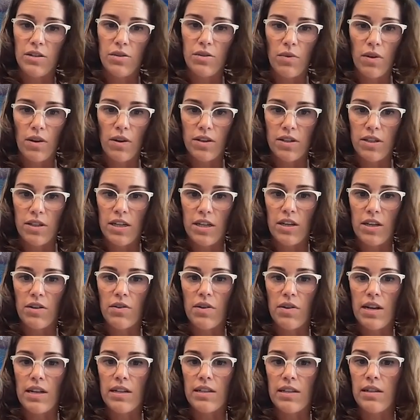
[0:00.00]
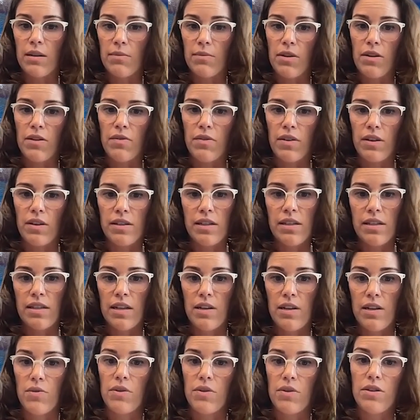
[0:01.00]
zoology degree in some
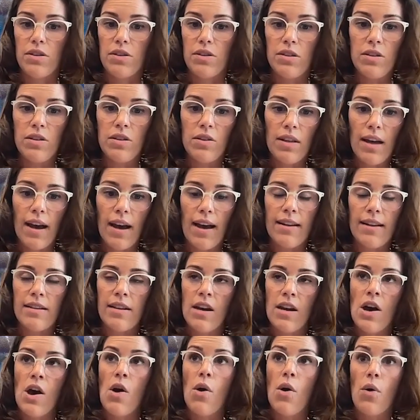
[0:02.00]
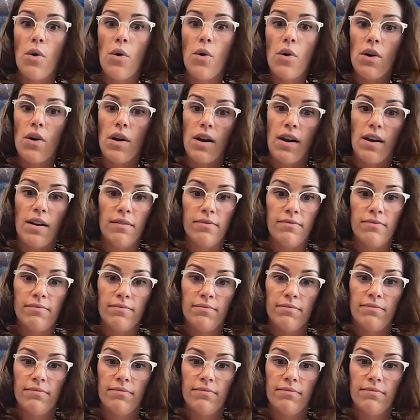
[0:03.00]
universities in order to do that or